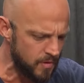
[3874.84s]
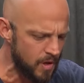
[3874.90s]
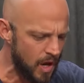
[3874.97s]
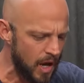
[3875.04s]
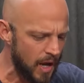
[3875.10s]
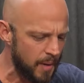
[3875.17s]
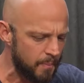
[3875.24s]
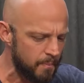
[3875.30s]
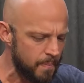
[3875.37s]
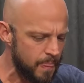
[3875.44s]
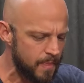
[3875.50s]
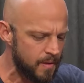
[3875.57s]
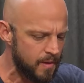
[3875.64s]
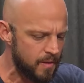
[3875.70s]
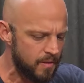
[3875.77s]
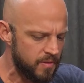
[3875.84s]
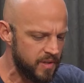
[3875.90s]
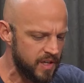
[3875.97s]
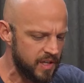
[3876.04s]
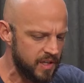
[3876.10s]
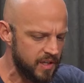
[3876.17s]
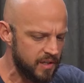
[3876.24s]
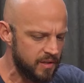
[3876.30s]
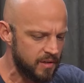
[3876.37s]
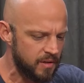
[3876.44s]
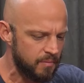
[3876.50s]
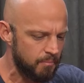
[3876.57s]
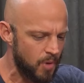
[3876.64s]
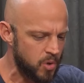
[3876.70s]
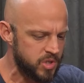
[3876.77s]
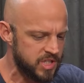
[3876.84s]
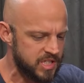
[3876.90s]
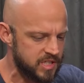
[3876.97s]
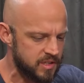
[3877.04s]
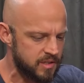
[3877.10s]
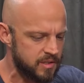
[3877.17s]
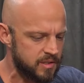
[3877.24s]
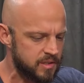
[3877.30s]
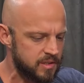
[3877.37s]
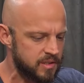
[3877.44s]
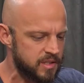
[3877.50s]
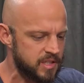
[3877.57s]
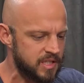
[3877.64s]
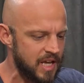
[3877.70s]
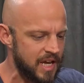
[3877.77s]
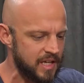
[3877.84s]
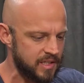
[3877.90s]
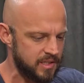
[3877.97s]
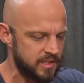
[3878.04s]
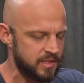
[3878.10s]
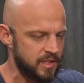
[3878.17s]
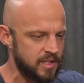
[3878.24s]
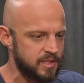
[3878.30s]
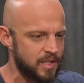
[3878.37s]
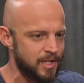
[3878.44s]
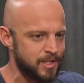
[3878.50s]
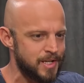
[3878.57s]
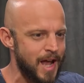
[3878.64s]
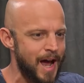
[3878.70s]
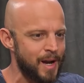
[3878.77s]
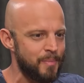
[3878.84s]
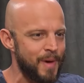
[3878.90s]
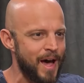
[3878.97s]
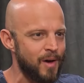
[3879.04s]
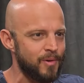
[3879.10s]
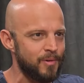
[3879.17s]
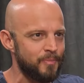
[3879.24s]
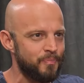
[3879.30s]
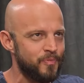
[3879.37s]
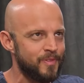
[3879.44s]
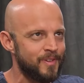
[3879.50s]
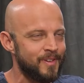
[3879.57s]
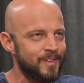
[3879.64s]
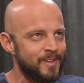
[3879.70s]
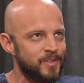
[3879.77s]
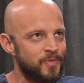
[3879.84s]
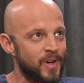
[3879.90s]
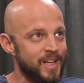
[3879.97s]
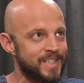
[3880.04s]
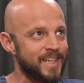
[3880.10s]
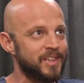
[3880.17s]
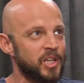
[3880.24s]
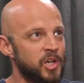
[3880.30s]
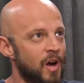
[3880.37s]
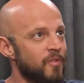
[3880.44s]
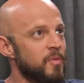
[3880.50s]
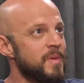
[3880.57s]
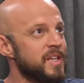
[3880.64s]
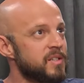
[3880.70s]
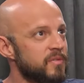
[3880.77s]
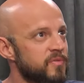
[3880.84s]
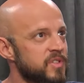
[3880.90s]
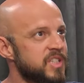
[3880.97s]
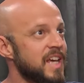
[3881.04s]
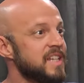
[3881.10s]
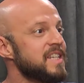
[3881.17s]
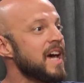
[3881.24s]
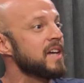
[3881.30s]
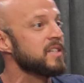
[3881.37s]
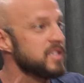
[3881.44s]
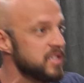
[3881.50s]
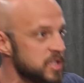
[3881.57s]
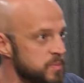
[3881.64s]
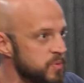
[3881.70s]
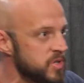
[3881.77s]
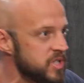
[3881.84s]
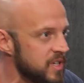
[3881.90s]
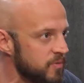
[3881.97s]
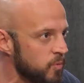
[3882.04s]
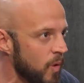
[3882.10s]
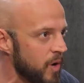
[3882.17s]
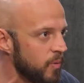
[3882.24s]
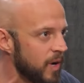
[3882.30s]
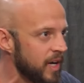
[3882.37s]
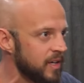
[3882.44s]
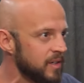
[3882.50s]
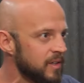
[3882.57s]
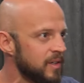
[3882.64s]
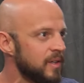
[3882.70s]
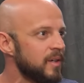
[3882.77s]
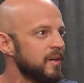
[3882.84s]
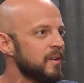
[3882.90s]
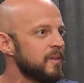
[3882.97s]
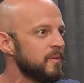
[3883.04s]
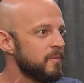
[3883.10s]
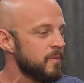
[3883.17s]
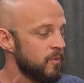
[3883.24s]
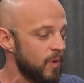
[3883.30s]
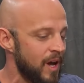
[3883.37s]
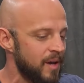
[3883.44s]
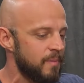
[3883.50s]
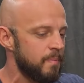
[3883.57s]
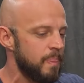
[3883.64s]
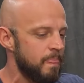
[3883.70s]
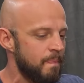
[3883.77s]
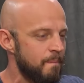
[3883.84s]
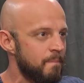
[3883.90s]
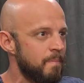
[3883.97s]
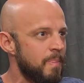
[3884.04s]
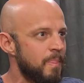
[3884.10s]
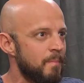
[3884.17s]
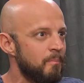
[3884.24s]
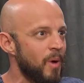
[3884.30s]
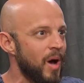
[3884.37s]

um, the most states, it's it's not about. It's funny. It's like the government of say Texas is perceived one way, right? Sure. Yeah,